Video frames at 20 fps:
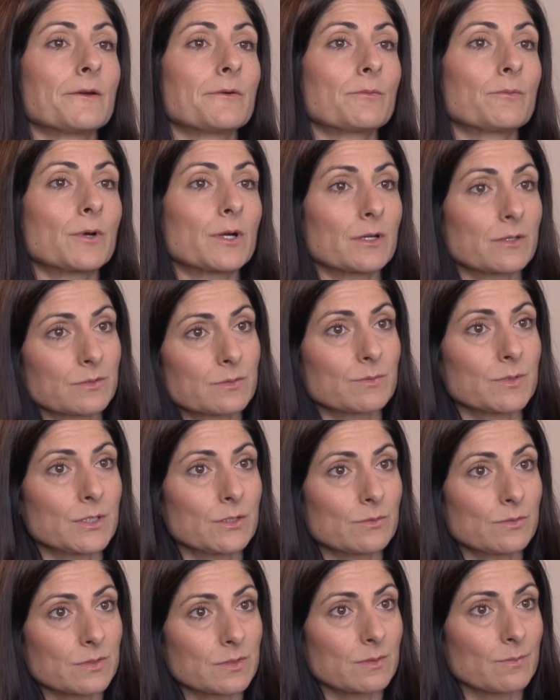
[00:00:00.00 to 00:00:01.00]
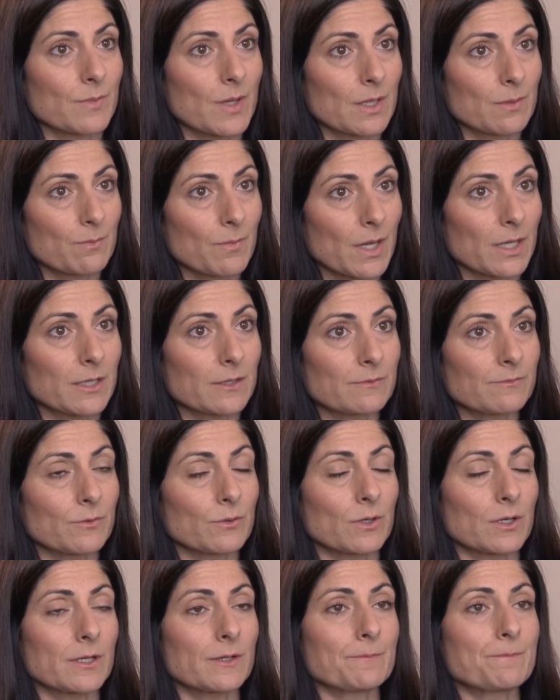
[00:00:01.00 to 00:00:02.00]
whereas we used to make money
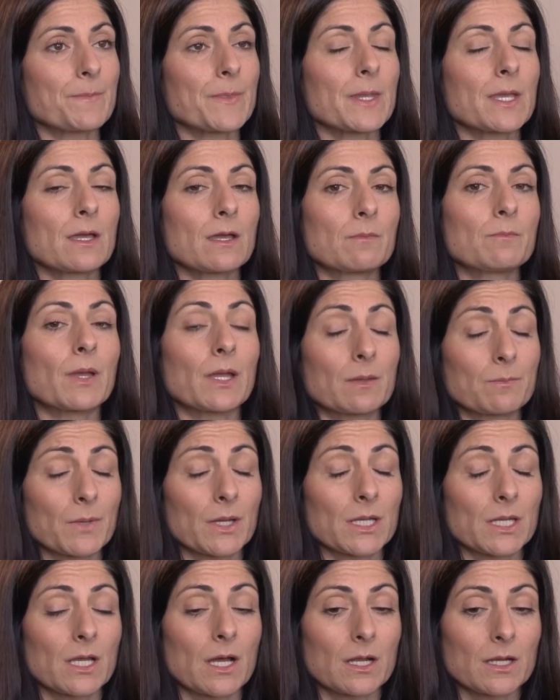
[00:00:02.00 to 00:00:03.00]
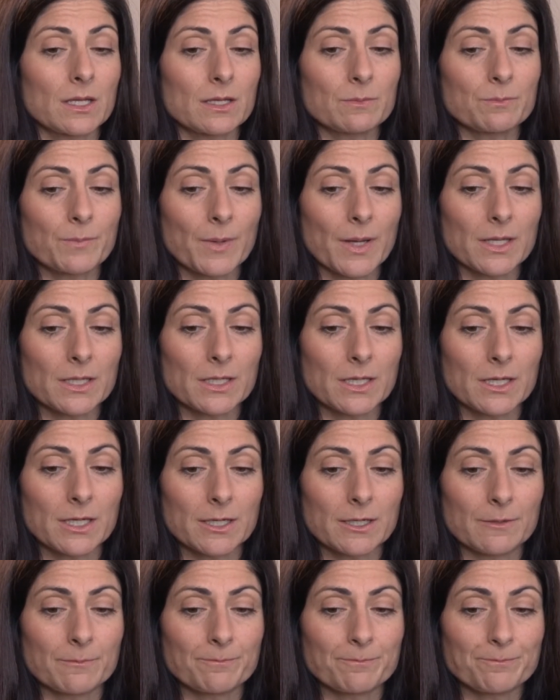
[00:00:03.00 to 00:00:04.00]
for it, make money on it. But
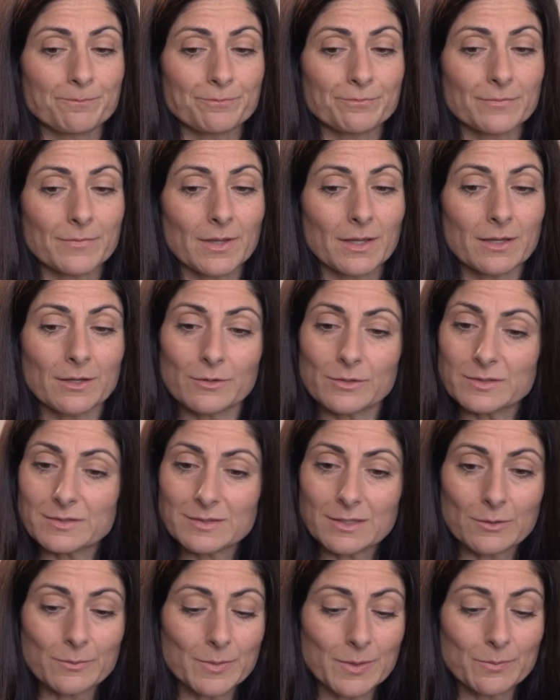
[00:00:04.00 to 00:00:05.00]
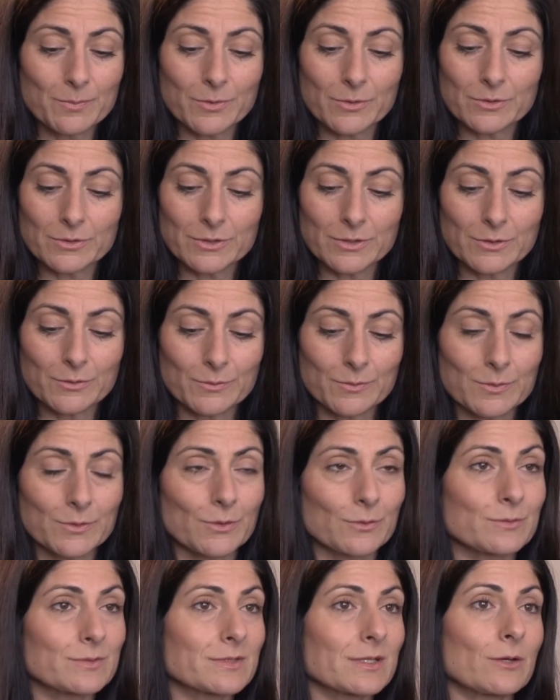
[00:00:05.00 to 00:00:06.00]
um, I always tell people, you know, you
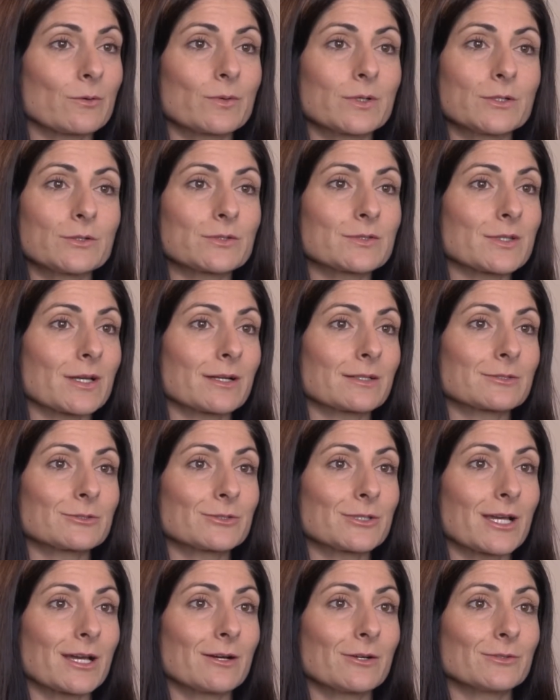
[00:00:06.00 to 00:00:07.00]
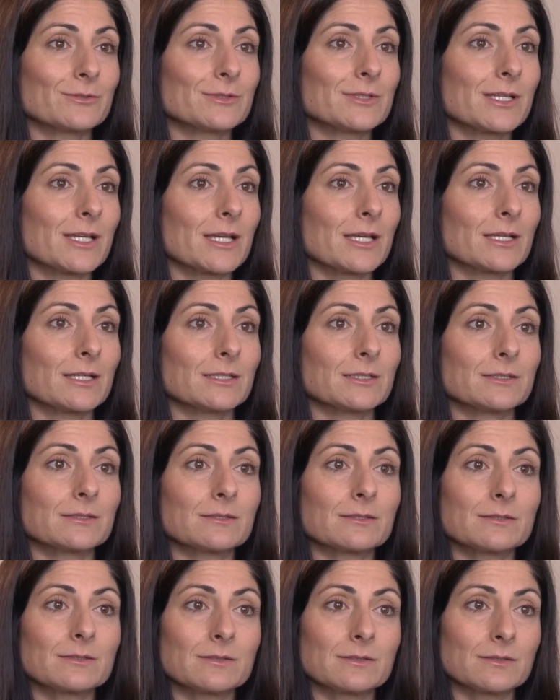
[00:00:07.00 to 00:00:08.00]
don't sell when your stocks are down,
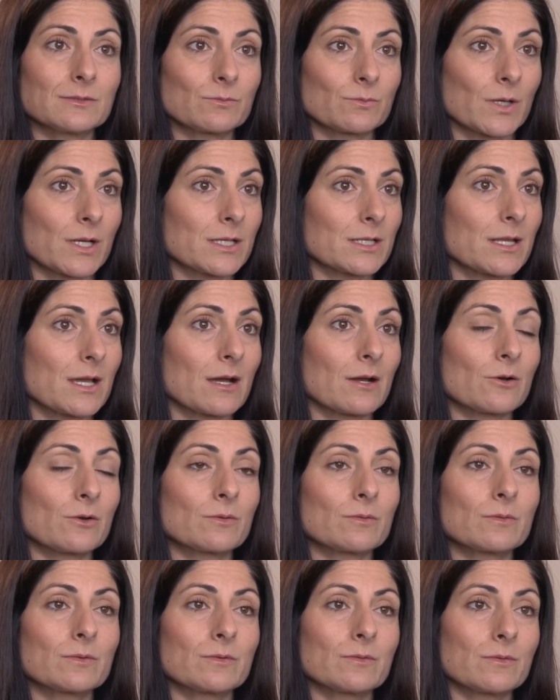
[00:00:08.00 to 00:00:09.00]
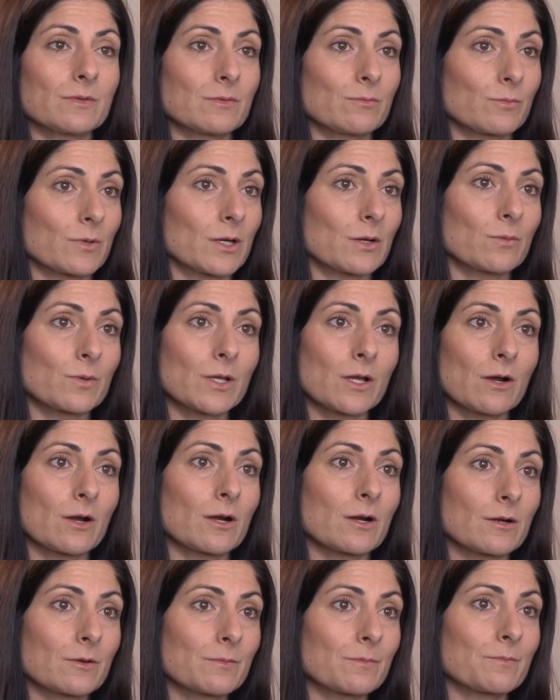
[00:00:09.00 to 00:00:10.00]
and right now where we
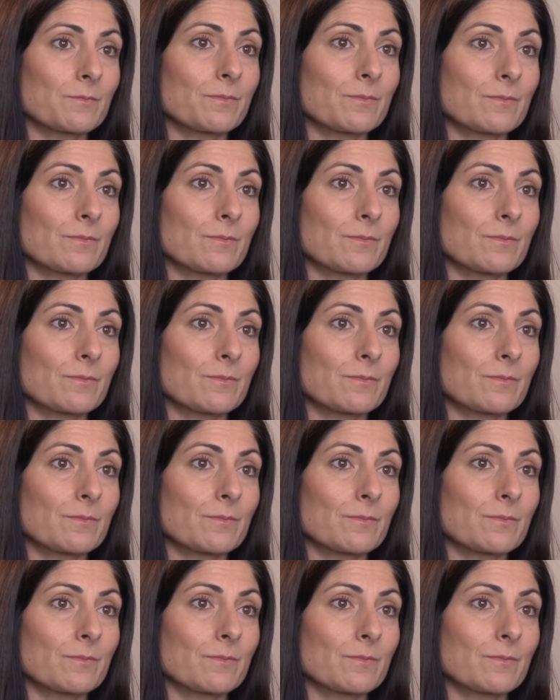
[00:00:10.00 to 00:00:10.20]
are